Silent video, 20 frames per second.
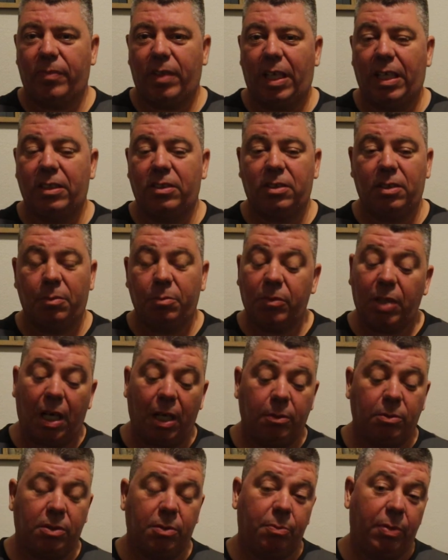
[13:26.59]
And
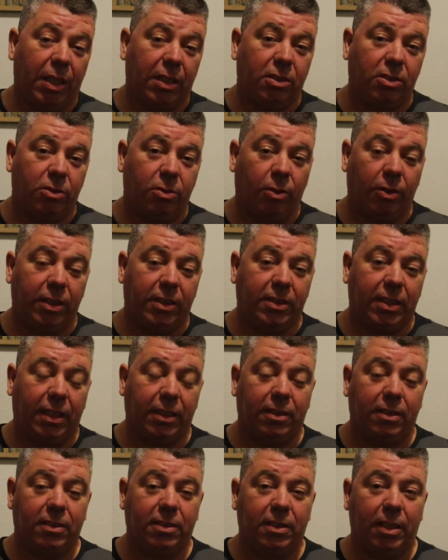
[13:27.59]
sometimes the best choice
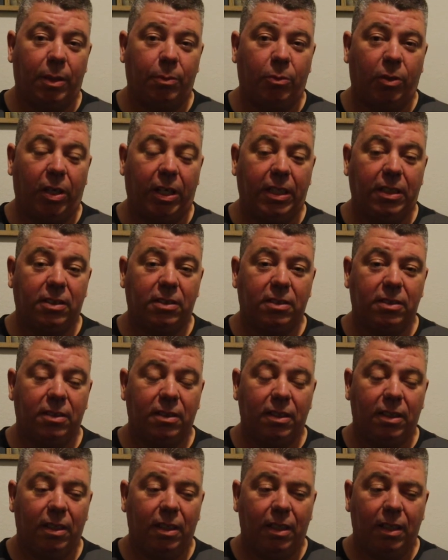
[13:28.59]
ain't the same race.
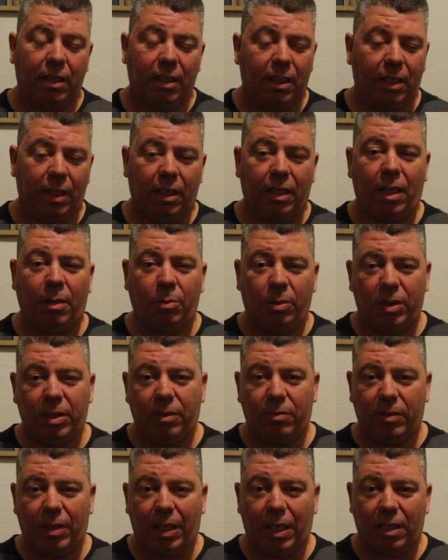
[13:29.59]
And I
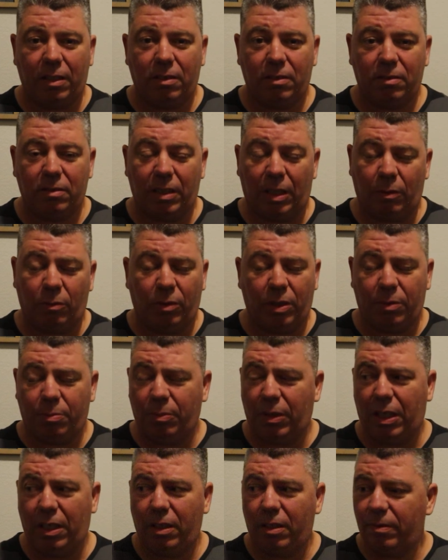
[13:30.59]
believe that. And with
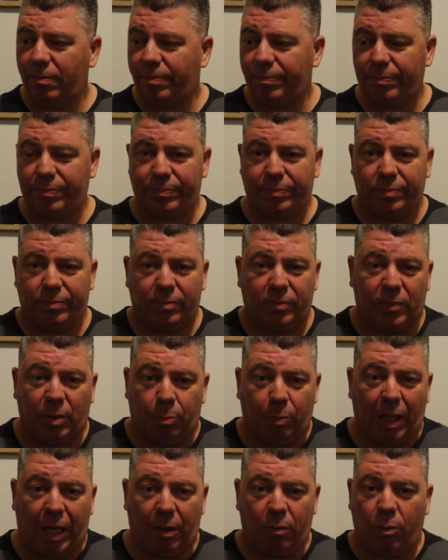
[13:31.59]
me, the
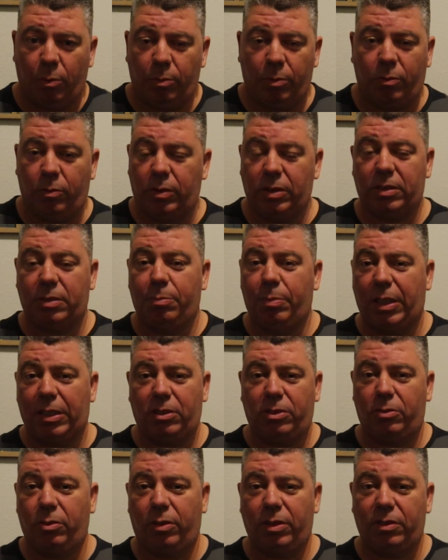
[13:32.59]
black woman was the
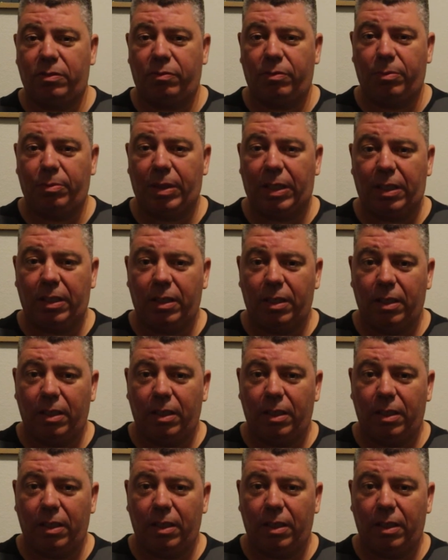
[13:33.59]
best choice for me.